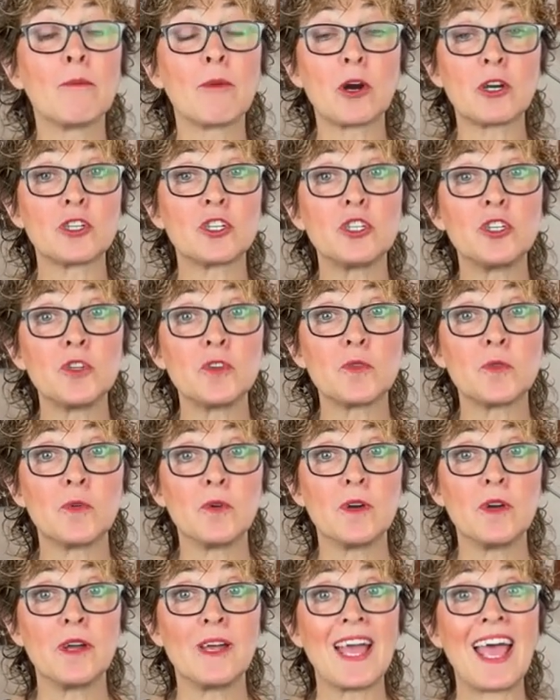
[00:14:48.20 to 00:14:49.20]
Part two,
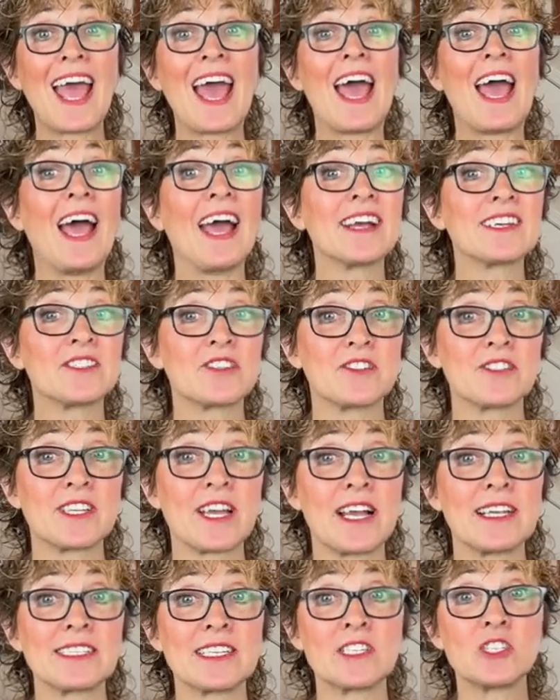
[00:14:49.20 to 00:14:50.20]

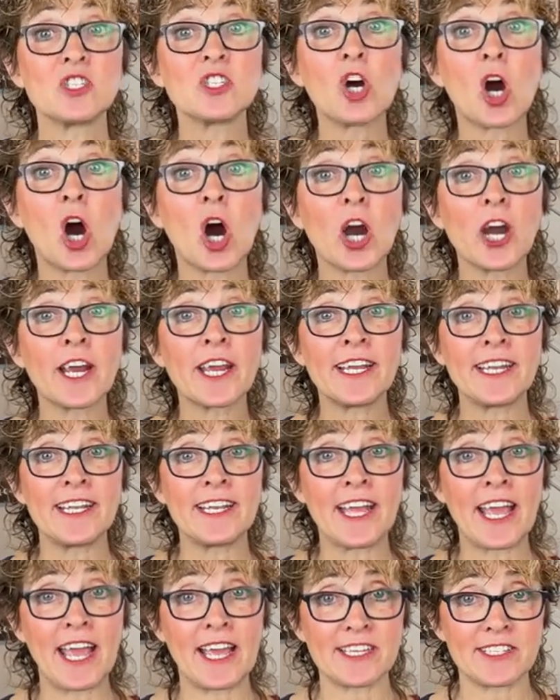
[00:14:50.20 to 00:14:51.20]
exercises,
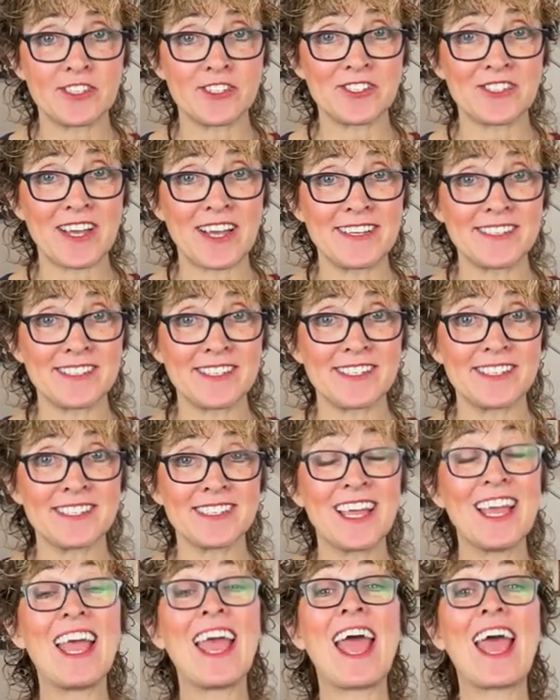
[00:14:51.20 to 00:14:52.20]
targeted
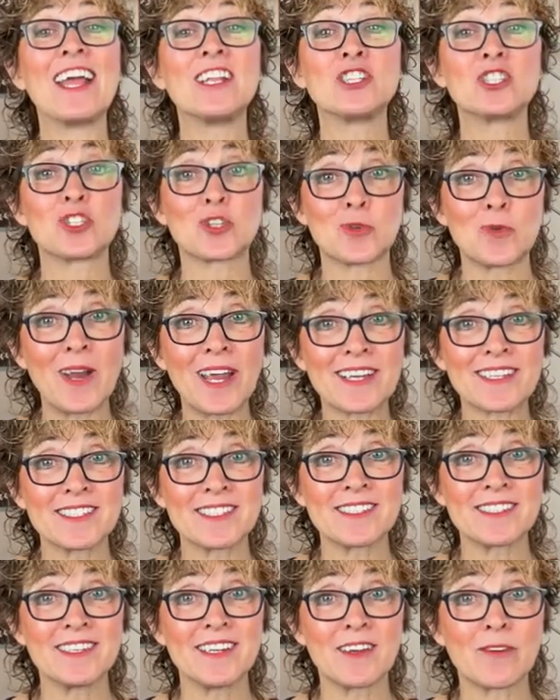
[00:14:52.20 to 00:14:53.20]
exercises and
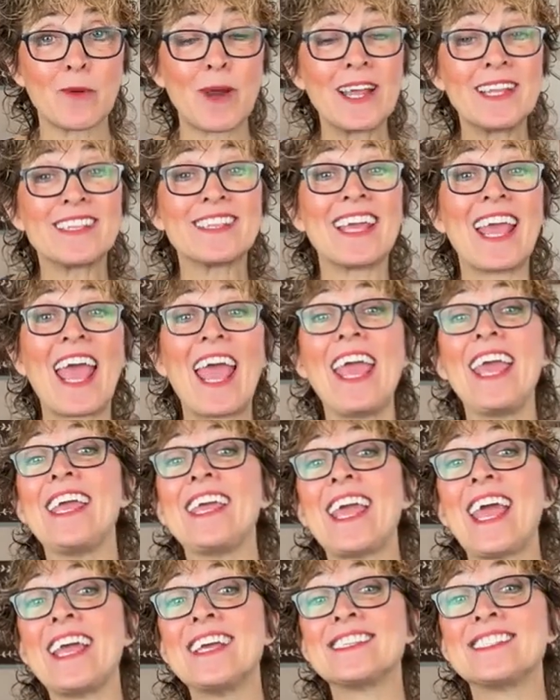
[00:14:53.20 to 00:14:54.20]
tricks, right? The
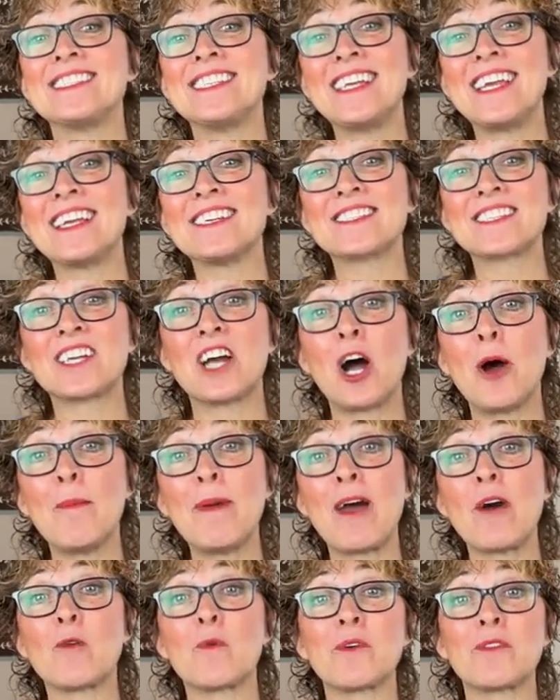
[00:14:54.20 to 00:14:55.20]
AKC has
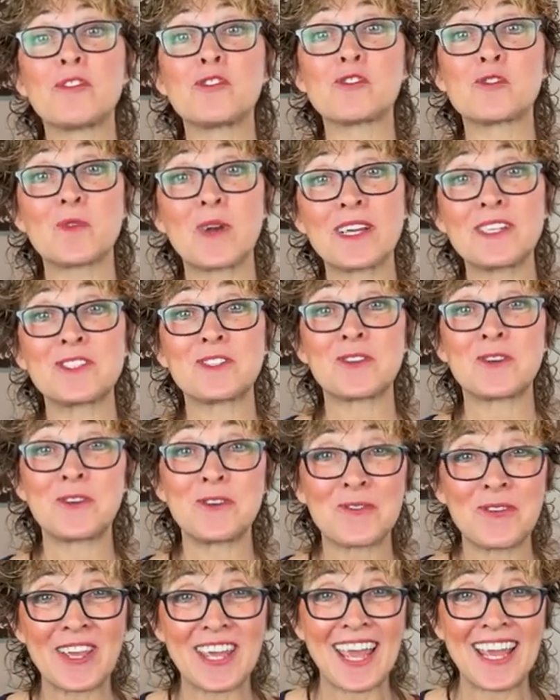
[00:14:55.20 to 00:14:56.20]
come out with trick
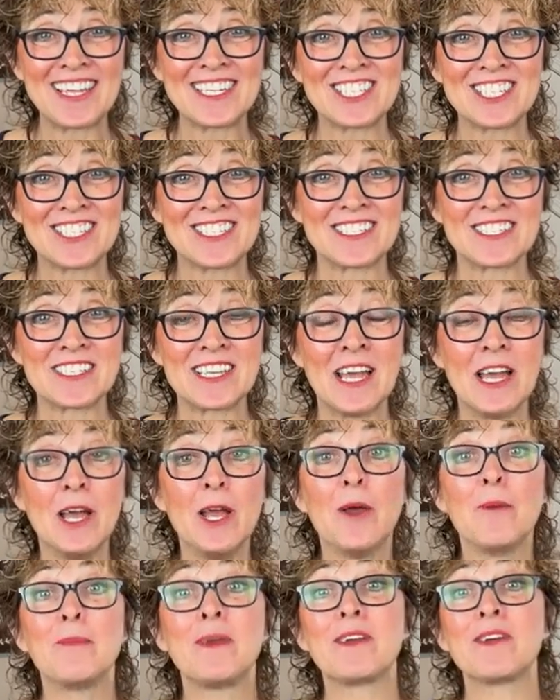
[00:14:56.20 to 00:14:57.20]
certifications
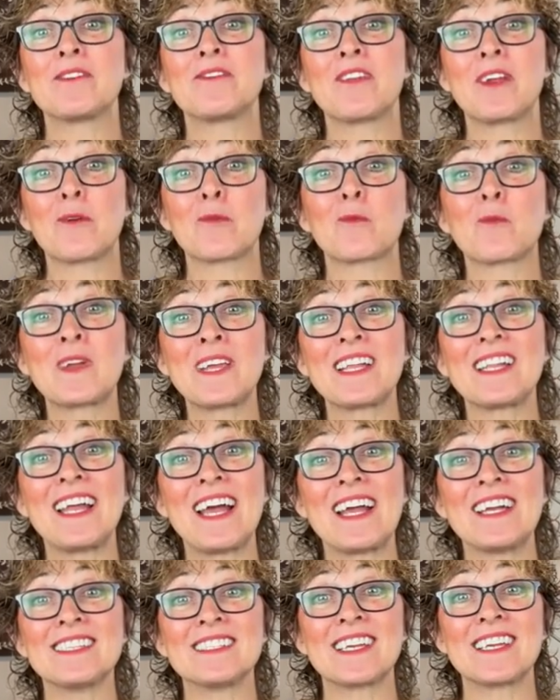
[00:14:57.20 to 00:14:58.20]
because they're
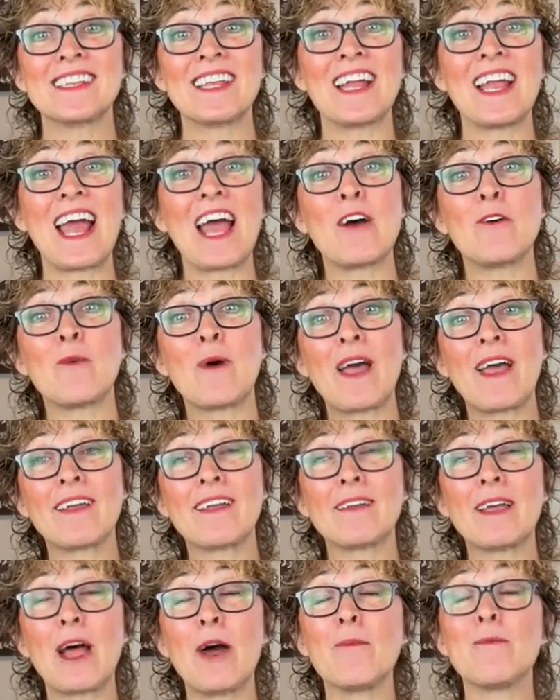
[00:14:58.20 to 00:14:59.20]
realizing that how
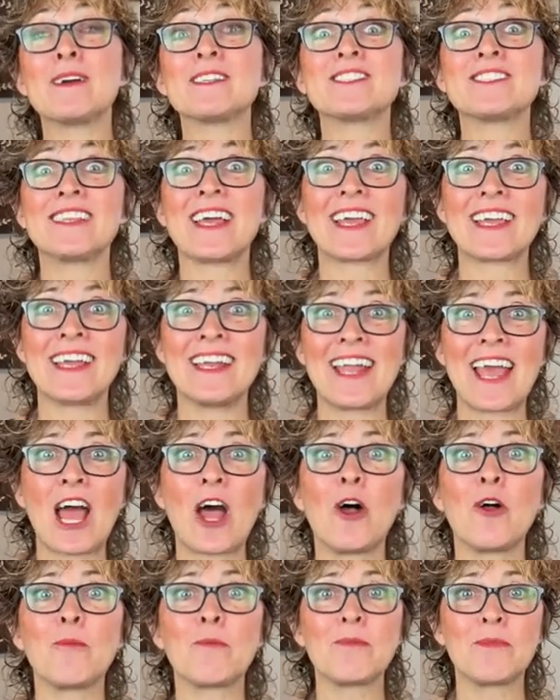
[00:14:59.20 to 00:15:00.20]
how much that can
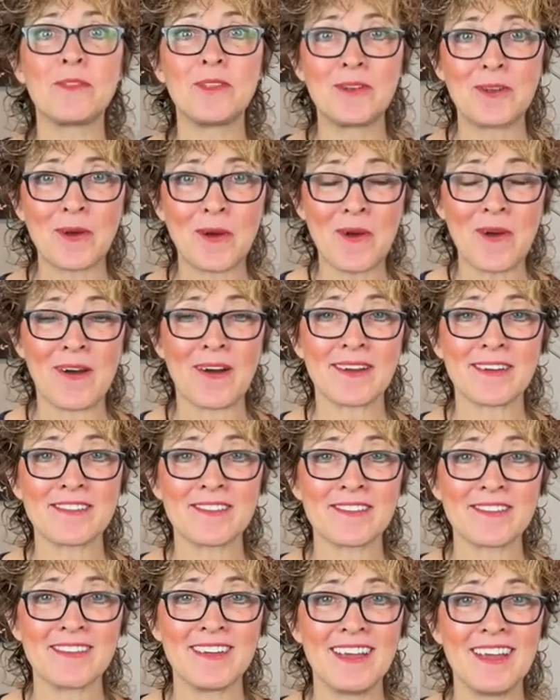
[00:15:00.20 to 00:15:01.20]
help the
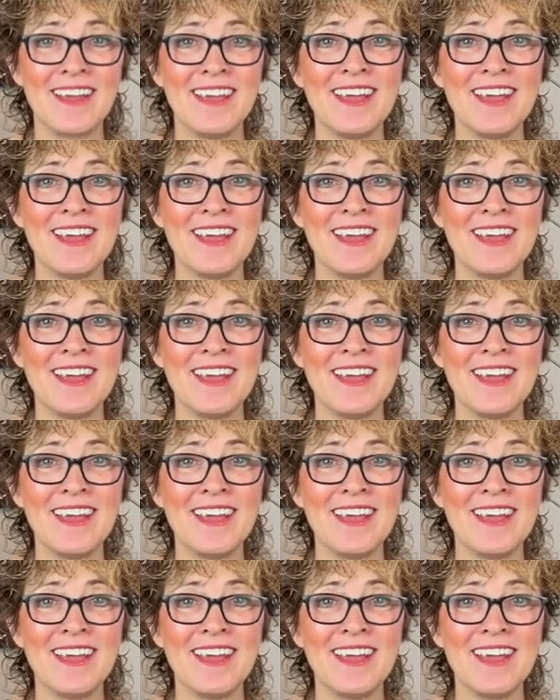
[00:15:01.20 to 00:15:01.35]
dogs.